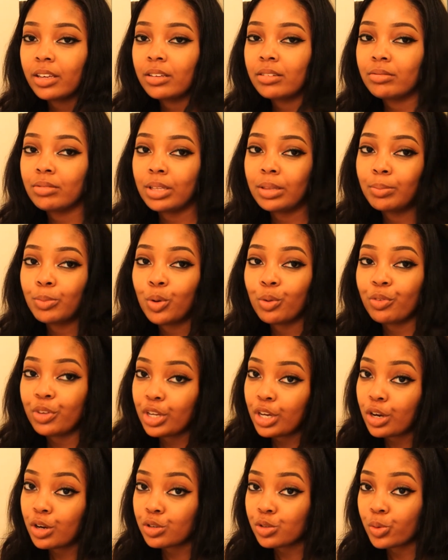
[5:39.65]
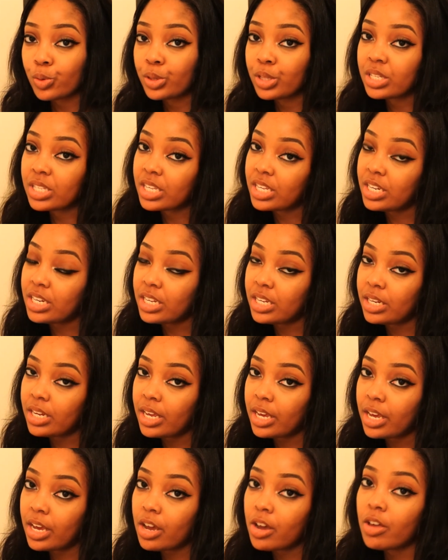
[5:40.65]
with more videos on this Indian hair.